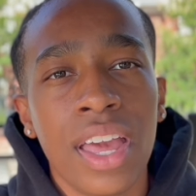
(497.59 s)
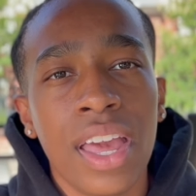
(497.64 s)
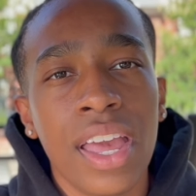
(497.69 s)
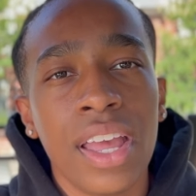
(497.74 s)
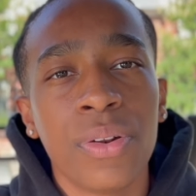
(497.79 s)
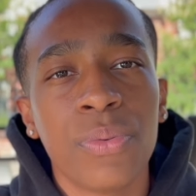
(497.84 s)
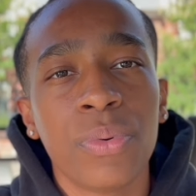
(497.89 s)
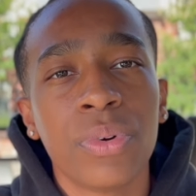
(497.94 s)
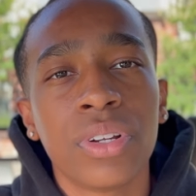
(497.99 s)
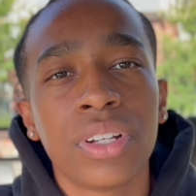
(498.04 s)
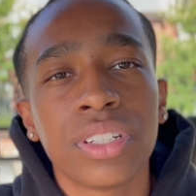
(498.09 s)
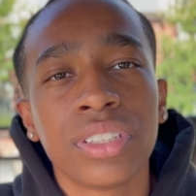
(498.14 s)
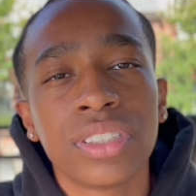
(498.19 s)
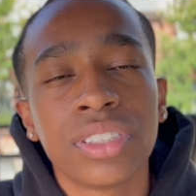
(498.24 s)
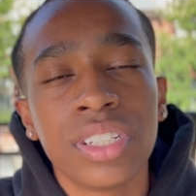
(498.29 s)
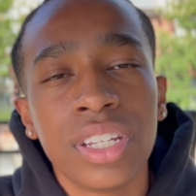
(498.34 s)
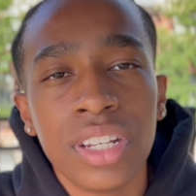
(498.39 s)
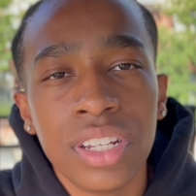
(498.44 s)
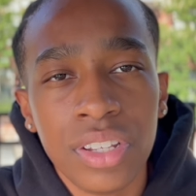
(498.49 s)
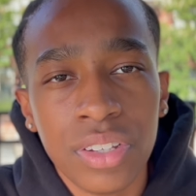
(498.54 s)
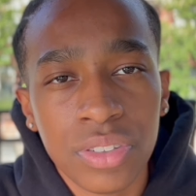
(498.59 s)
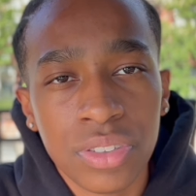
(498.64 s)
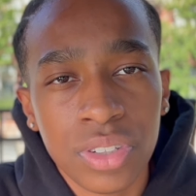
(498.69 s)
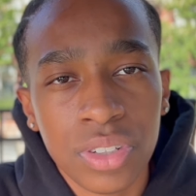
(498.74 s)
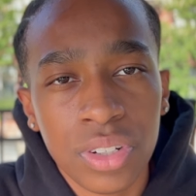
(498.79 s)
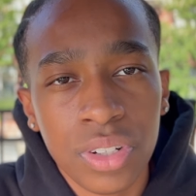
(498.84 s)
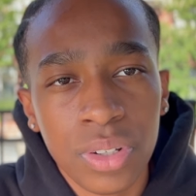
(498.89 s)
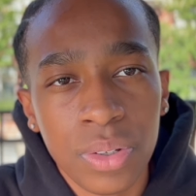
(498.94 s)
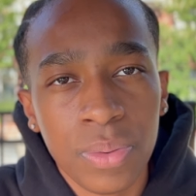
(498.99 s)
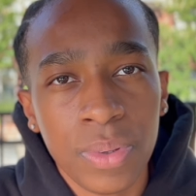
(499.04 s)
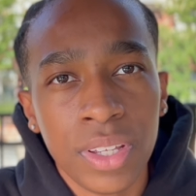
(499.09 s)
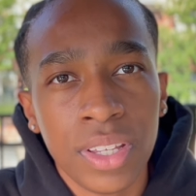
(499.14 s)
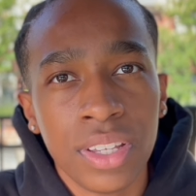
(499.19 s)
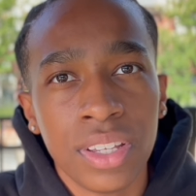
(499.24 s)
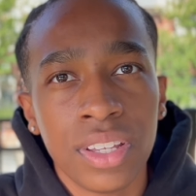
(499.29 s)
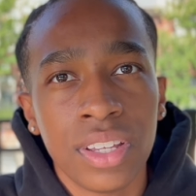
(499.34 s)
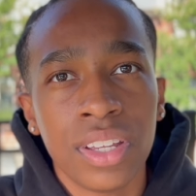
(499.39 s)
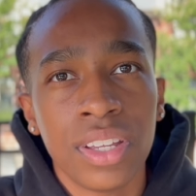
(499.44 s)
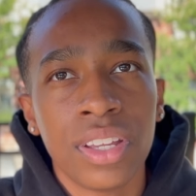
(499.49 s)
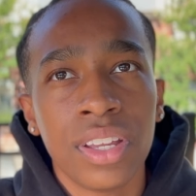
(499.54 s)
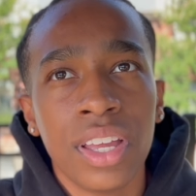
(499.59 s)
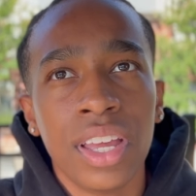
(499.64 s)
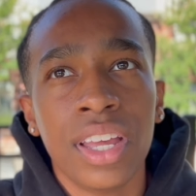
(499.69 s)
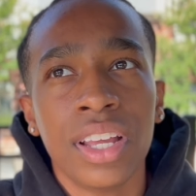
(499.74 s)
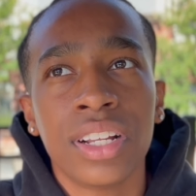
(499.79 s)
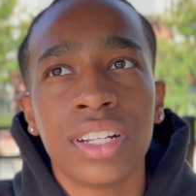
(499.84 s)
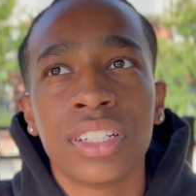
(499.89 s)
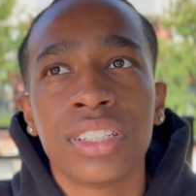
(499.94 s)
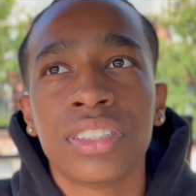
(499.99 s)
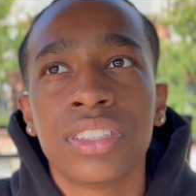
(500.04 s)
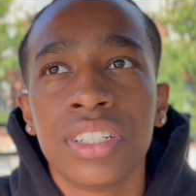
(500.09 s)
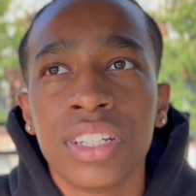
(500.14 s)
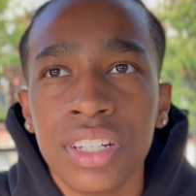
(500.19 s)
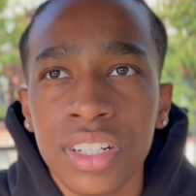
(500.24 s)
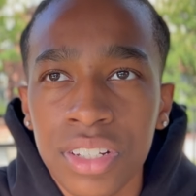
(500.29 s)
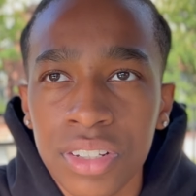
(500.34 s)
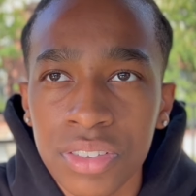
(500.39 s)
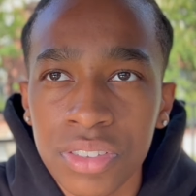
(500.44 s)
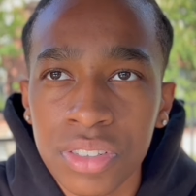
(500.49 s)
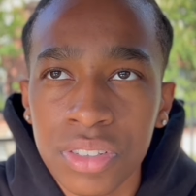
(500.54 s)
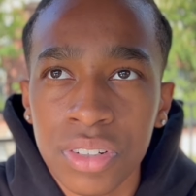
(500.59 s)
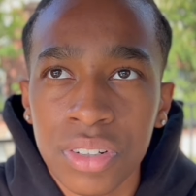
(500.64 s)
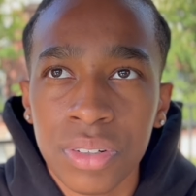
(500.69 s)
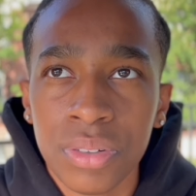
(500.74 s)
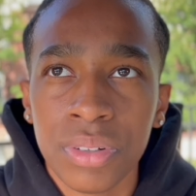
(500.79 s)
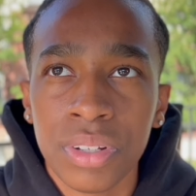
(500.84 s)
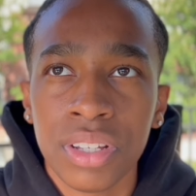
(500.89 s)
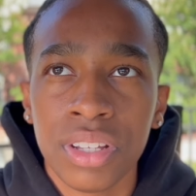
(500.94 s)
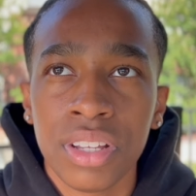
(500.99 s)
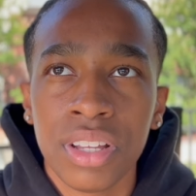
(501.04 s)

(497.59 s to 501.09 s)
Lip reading: and will continue to do it and continue to do it.